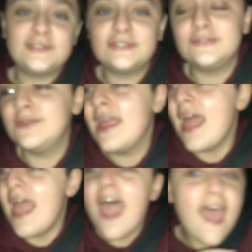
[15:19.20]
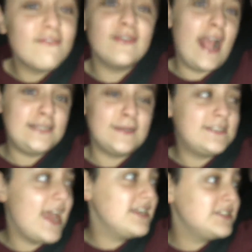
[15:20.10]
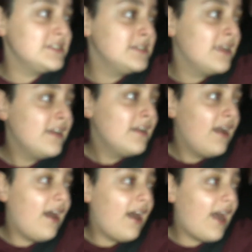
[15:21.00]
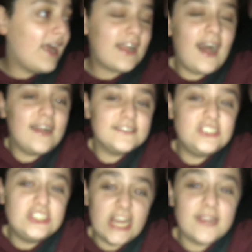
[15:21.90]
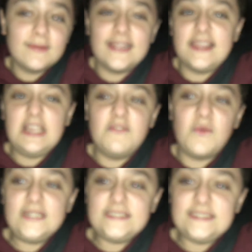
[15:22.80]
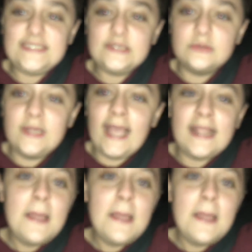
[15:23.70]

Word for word: to every expectation. I can't genuinely think of one single like